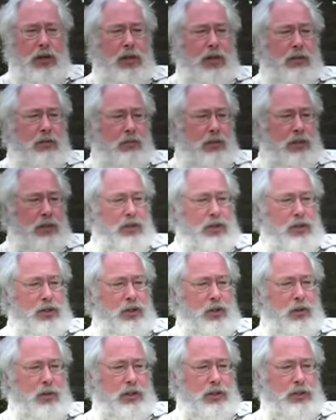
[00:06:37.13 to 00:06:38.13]
we're either
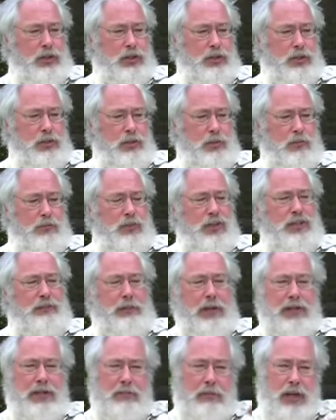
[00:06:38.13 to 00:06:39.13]
going to
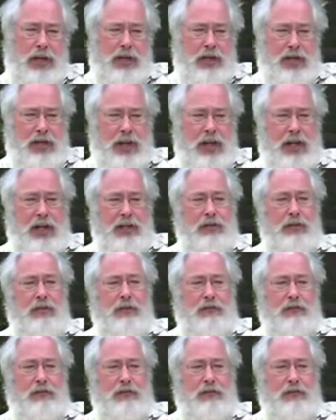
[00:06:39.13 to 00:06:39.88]
spend the money and